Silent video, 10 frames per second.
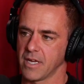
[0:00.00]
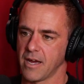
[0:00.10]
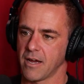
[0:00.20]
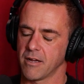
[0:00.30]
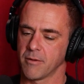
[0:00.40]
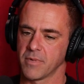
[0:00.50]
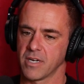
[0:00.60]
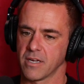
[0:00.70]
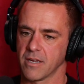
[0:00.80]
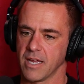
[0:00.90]
Yeah, I mean,
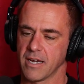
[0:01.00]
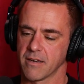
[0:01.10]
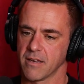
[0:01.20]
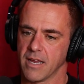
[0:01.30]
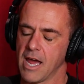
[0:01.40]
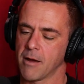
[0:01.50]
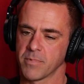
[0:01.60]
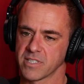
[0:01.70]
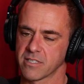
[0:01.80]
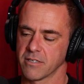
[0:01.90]
it
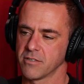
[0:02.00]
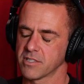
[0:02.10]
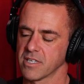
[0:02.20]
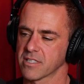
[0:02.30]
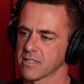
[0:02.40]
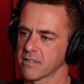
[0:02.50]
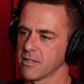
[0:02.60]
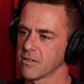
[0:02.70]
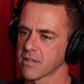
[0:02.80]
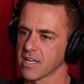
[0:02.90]
happens. Usually it's the
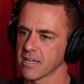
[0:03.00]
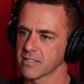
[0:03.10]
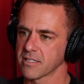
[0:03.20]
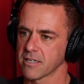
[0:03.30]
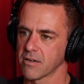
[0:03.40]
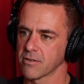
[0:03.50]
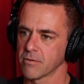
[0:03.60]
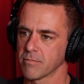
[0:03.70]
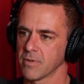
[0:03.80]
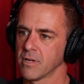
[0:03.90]
little things, you know.
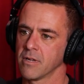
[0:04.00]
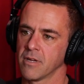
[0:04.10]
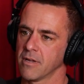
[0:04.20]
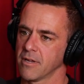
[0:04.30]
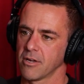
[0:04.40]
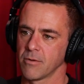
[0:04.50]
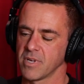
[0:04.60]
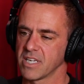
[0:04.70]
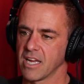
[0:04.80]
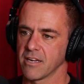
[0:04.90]
It'll be
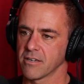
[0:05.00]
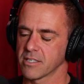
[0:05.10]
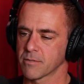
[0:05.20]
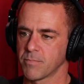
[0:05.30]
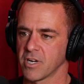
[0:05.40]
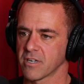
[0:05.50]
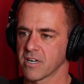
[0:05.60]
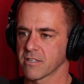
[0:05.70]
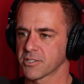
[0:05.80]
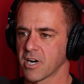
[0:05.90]
a day you're just putting
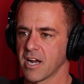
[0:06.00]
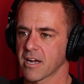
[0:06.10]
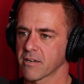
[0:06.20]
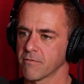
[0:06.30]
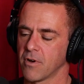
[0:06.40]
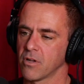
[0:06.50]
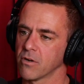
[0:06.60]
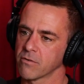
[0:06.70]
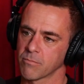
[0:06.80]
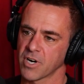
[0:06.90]
around the track and you fall
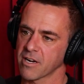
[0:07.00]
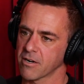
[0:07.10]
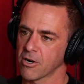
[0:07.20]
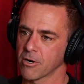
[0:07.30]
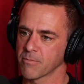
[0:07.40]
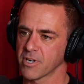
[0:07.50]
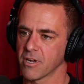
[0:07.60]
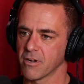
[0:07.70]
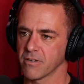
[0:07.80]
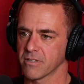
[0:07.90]
over and break an arm, you
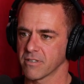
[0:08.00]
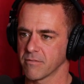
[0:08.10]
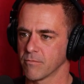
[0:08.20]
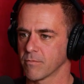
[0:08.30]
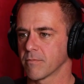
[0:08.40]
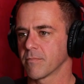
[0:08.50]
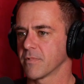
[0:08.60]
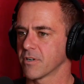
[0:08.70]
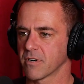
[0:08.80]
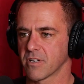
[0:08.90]
know, and
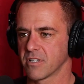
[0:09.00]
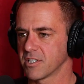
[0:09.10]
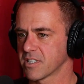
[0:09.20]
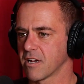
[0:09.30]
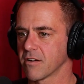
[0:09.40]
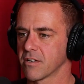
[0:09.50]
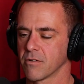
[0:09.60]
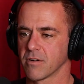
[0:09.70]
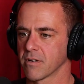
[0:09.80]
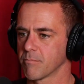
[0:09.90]
you're just out
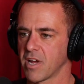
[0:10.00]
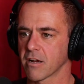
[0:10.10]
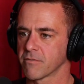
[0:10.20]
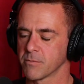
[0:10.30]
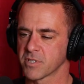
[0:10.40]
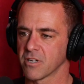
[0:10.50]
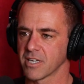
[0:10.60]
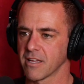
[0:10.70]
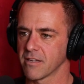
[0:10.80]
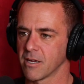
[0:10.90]
doing backflips all
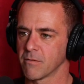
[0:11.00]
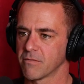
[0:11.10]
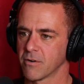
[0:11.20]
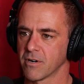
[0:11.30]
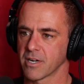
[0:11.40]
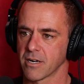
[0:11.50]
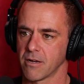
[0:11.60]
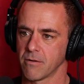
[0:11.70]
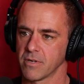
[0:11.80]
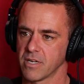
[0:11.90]
day the day before, you
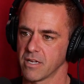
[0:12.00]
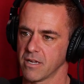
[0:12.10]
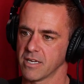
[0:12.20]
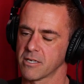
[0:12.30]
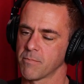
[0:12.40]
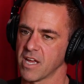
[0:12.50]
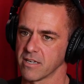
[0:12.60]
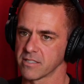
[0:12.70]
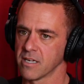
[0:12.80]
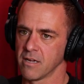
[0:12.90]
know. It
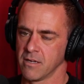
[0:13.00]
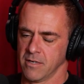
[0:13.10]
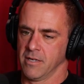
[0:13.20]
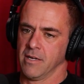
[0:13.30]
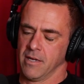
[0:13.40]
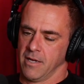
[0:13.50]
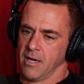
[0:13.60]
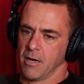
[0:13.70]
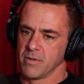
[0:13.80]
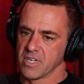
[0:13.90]
depends.
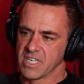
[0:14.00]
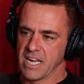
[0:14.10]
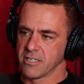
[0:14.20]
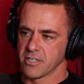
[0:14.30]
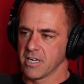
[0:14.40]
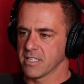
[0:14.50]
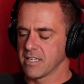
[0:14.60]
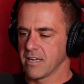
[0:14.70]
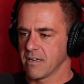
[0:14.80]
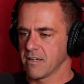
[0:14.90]
I mean, they're dangerous,
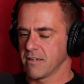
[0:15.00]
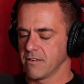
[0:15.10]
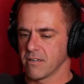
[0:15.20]
and you